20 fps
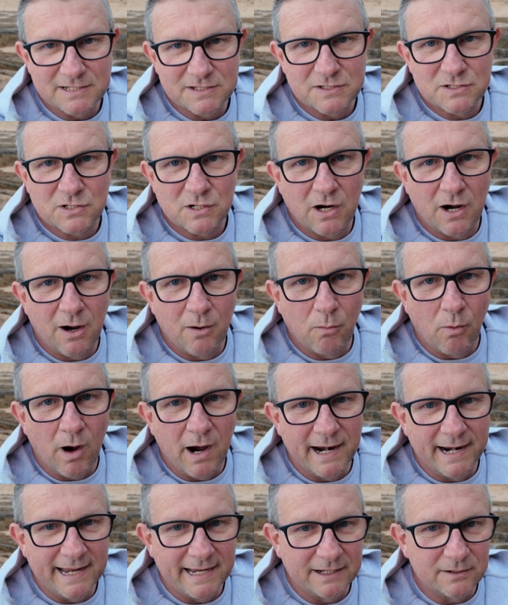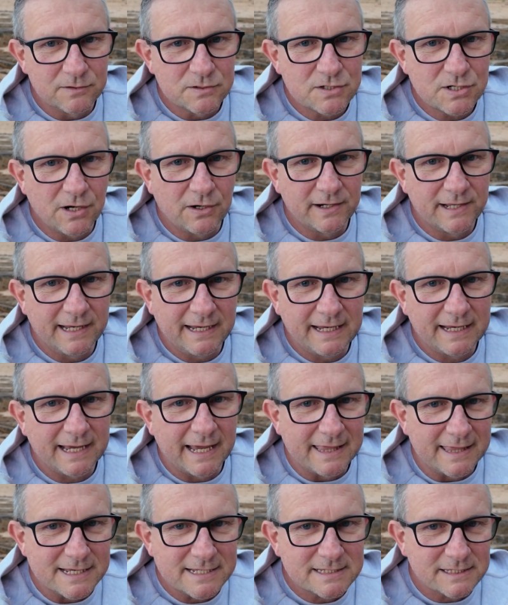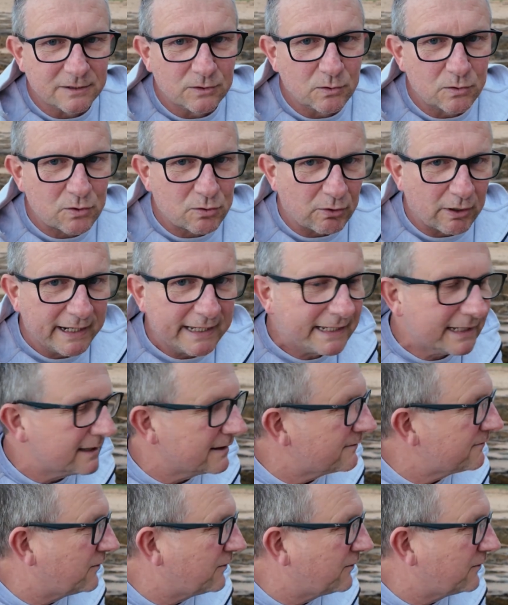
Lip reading: just try a wide angle shot here, get this little creek in the